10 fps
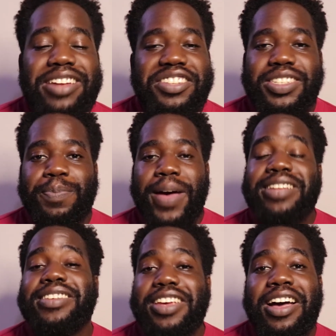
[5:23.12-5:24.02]
And
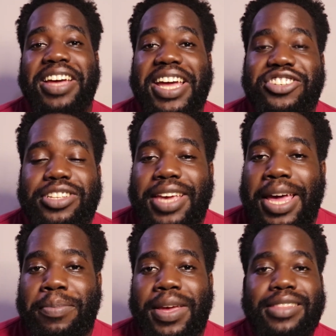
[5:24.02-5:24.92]
despite young Agent
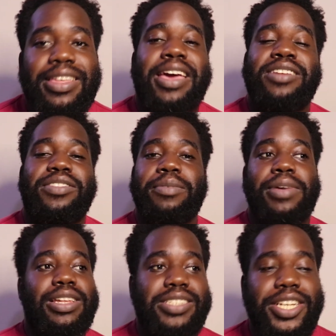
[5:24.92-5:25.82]
K being the head of their
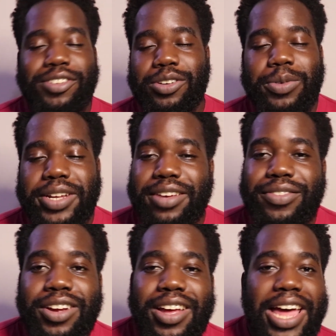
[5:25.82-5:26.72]
military or
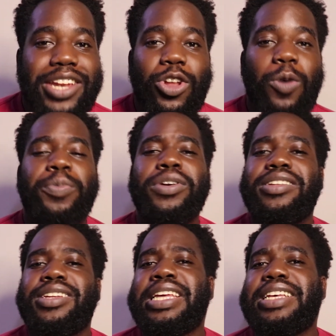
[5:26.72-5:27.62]
whatever, at no
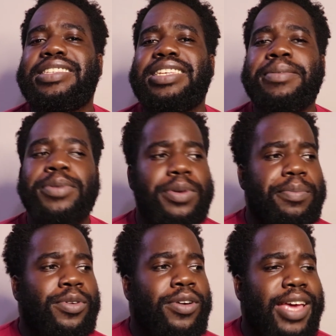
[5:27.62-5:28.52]
point did he seem to
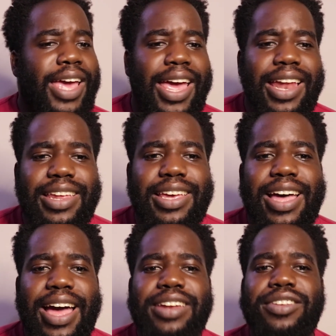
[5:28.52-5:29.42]
employ any
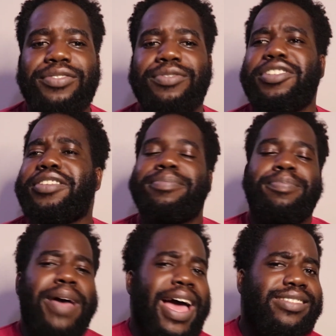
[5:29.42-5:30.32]
kind of real
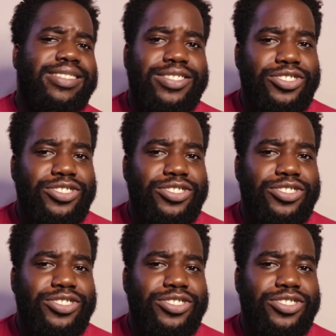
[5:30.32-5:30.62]
battle